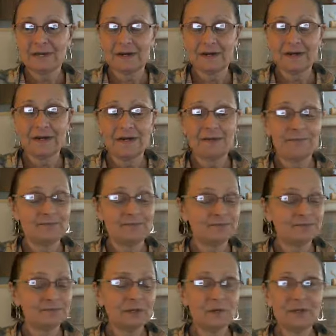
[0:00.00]
Um,
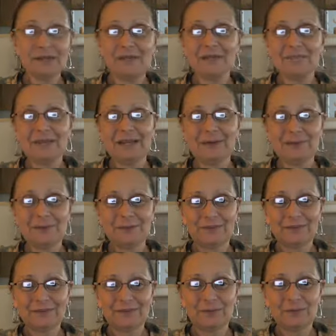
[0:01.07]
you can make
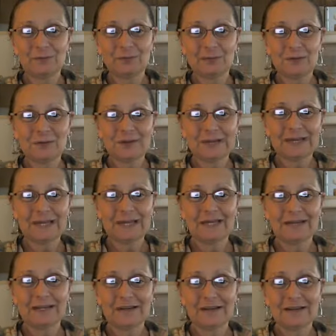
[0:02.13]
residual
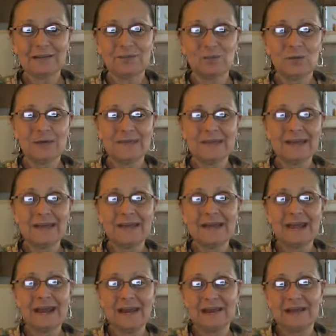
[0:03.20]
income with it
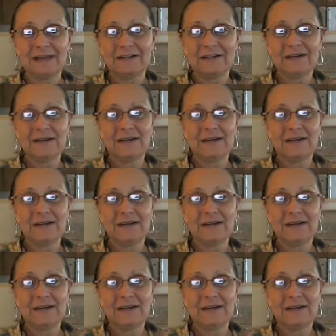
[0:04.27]
and